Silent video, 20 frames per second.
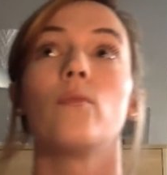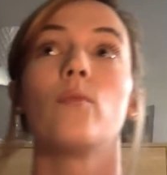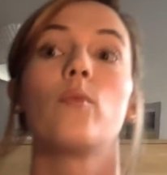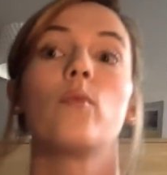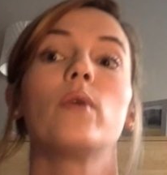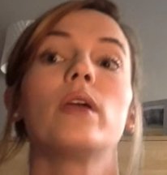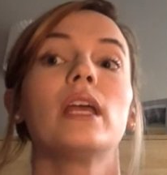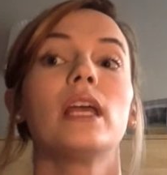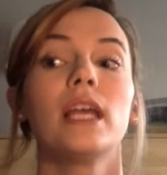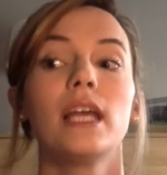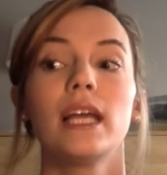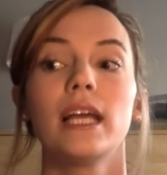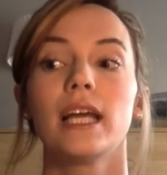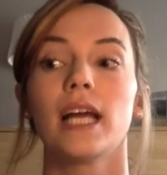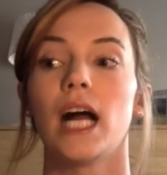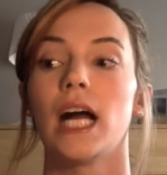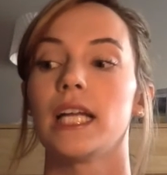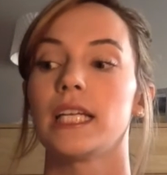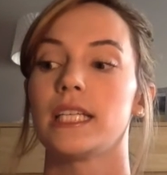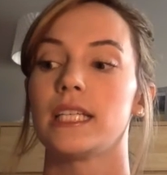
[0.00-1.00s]
We
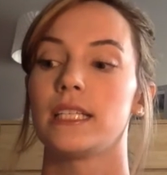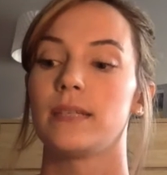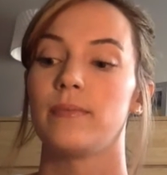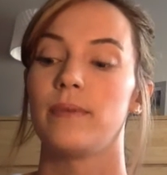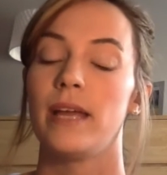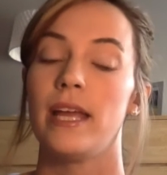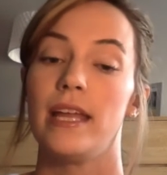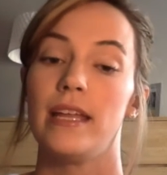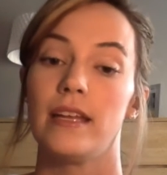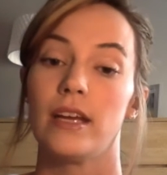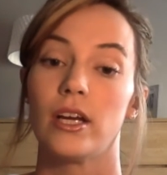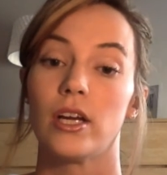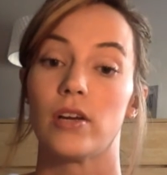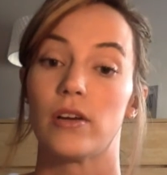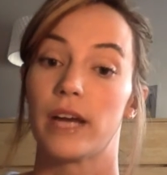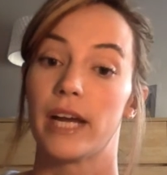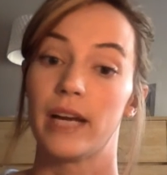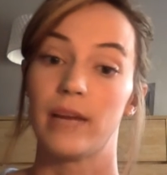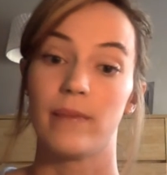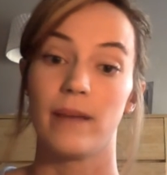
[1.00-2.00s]
got to spend a
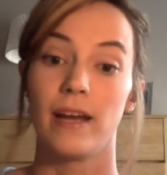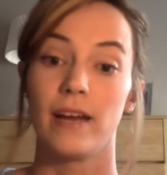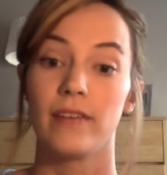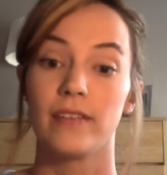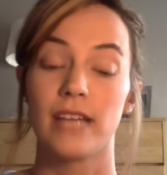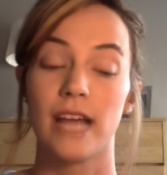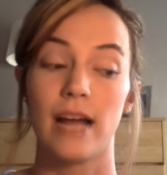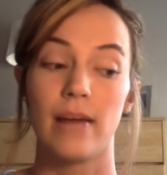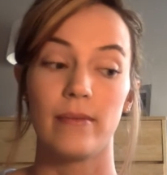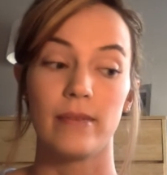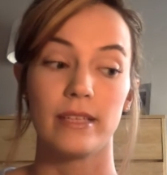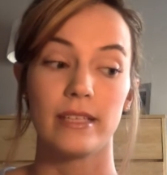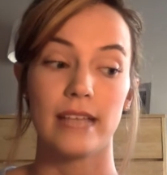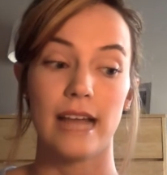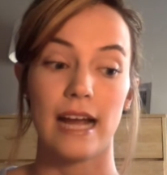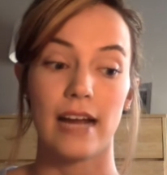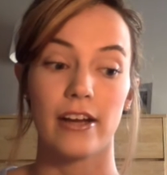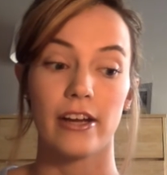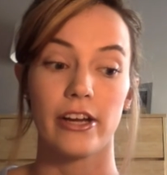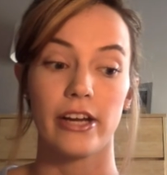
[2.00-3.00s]
great amount of time with
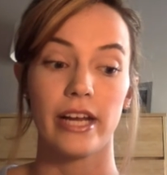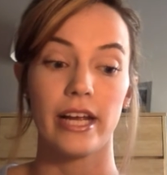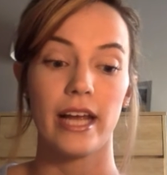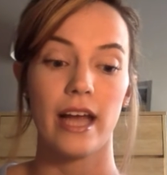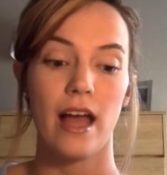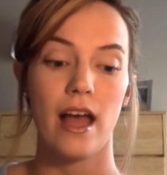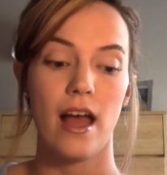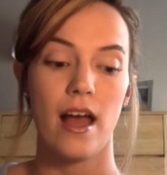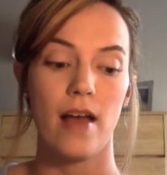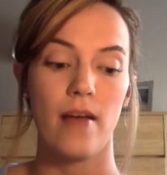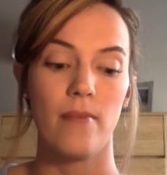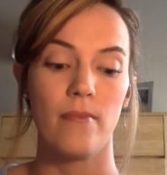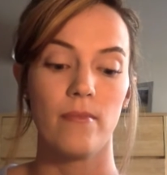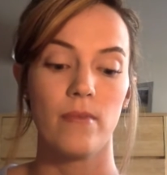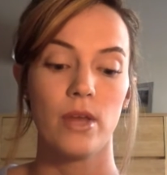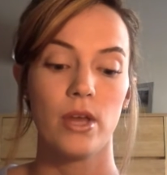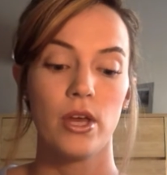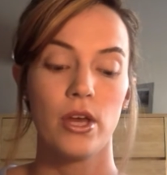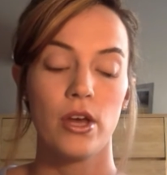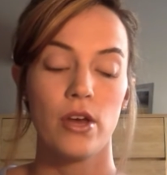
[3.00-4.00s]
Zachary.
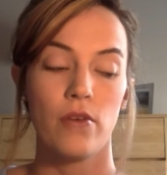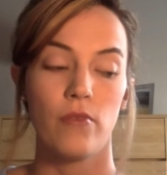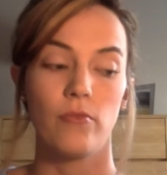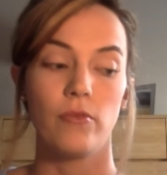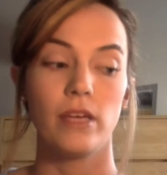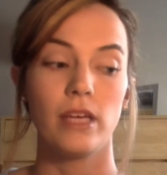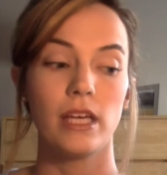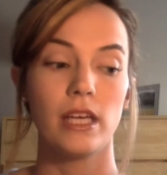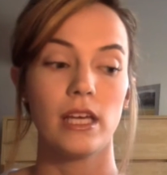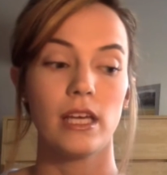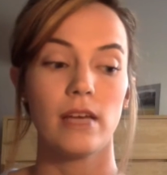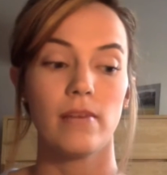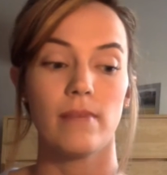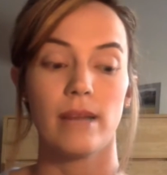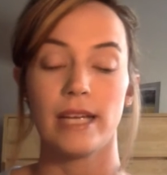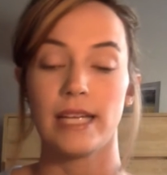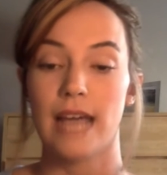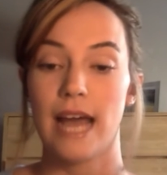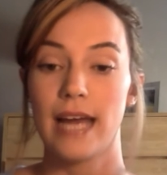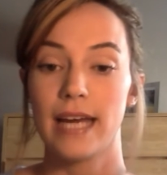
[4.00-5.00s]

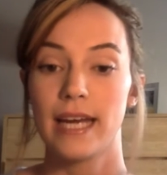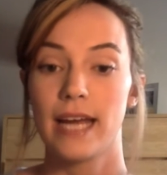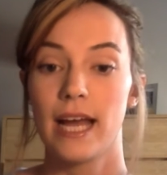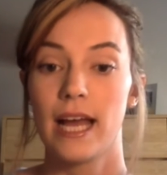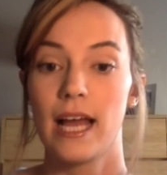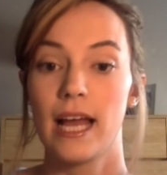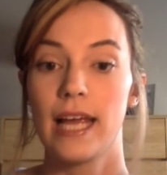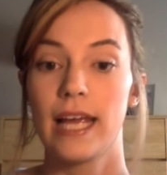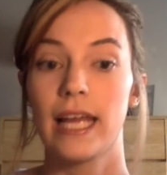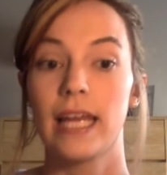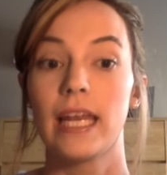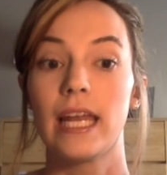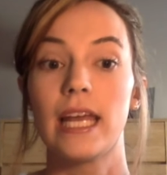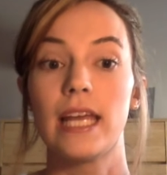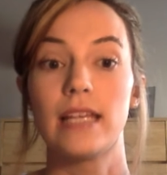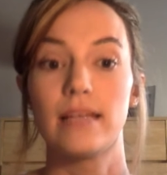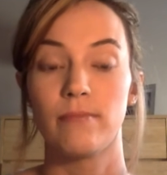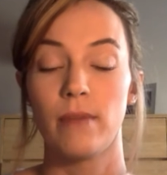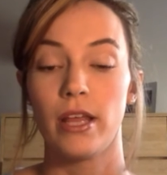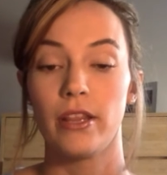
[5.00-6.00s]
My dad and I and
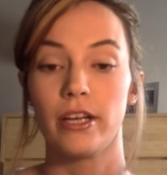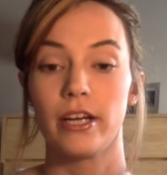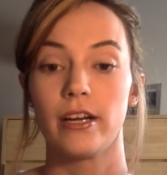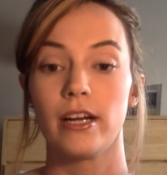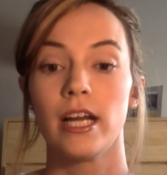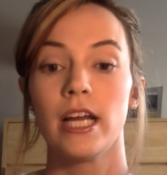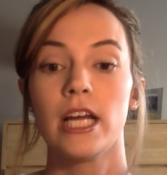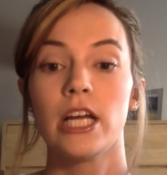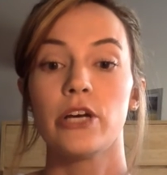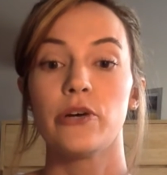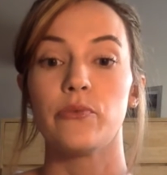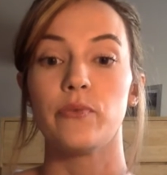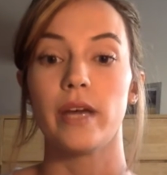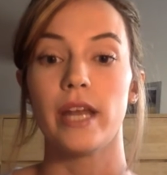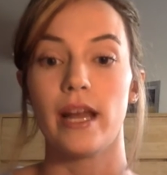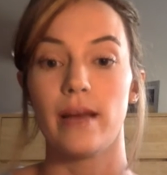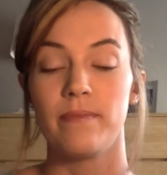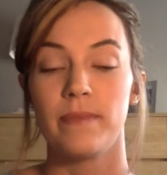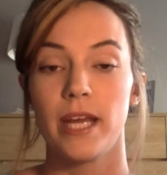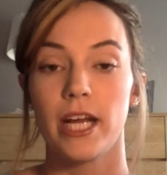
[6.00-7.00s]
his mother
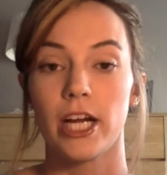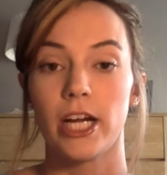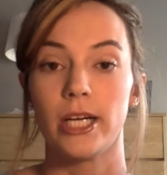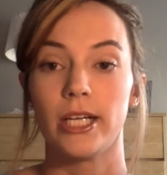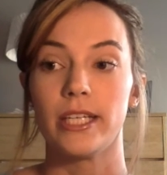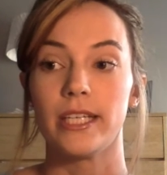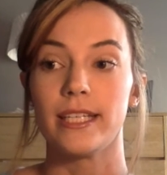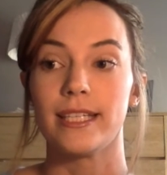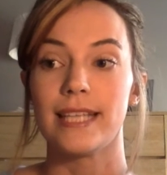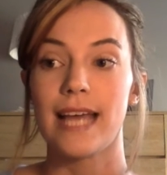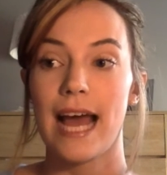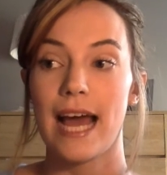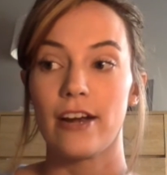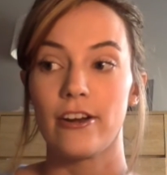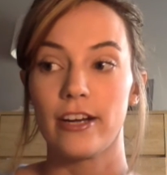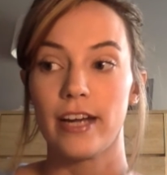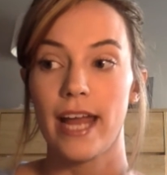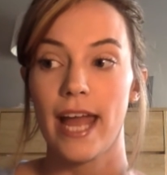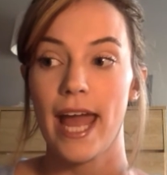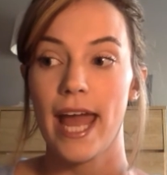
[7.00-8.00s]
went up there on a
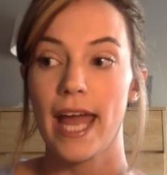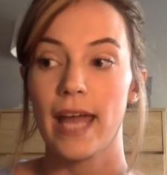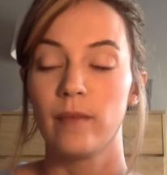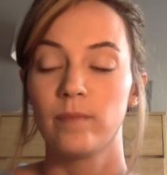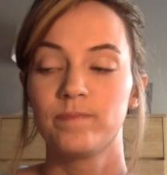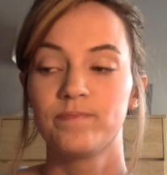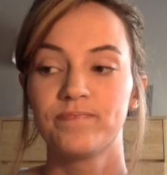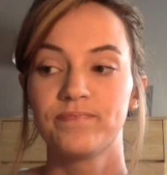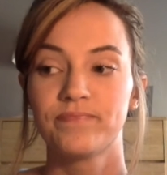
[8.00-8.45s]
Saturday,